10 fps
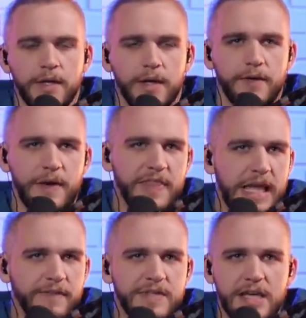if I think
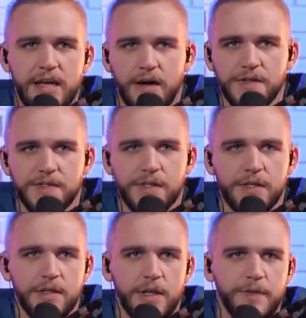of D.A.
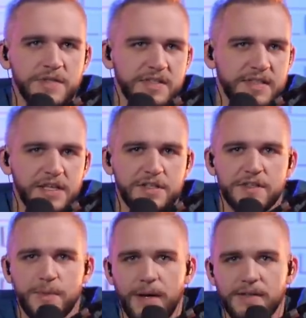Carson, you know, there's distinctions
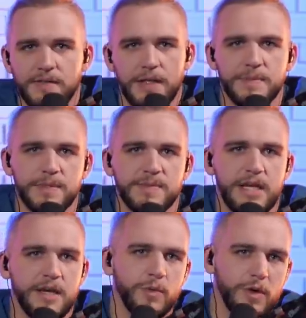amongst them. Some
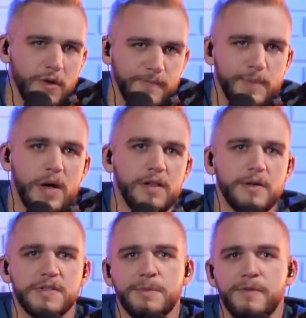say we're of Apollos,
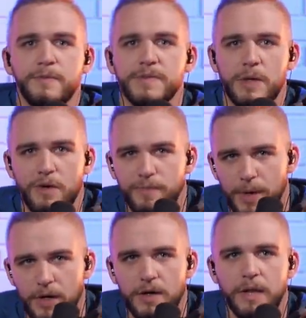some of, say we're of
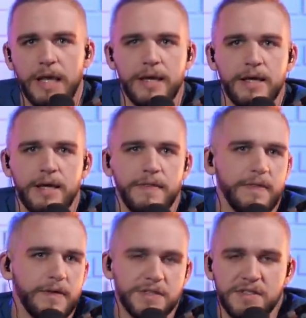Paul.
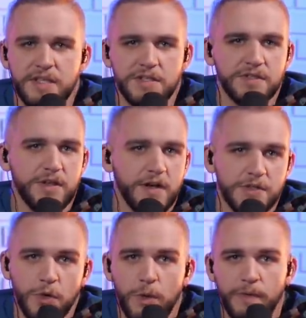There's distinctions
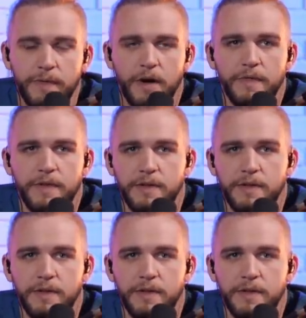also on, on the,